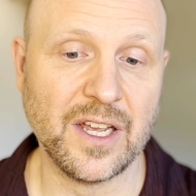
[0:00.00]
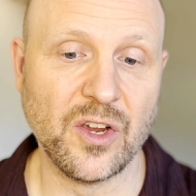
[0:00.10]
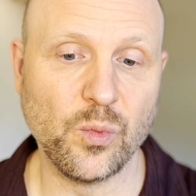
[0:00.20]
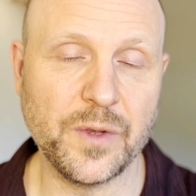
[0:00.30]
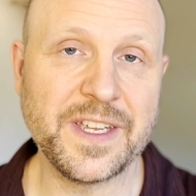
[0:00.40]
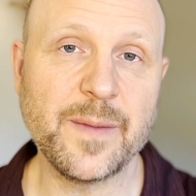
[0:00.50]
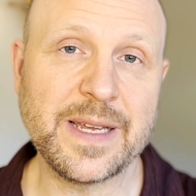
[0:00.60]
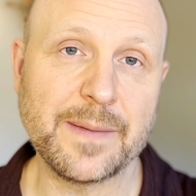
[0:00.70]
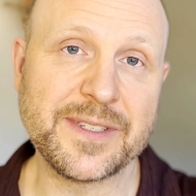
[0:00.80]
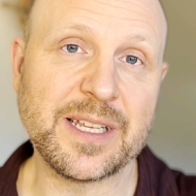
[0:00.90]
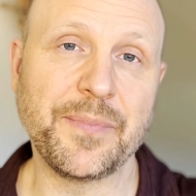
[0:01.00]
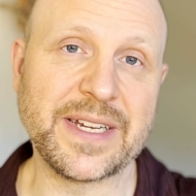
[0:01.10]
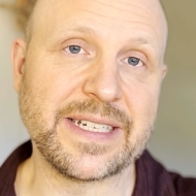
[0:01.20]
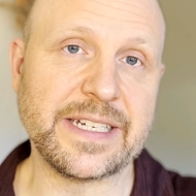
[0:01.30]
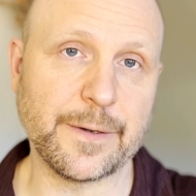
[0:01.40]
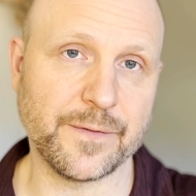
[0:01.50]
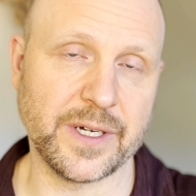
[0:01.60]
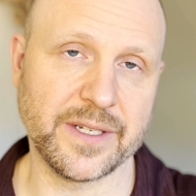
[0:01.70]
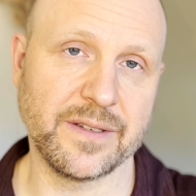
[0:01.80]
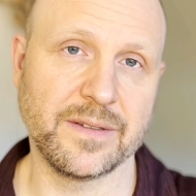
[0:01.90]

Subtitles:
will need to become something different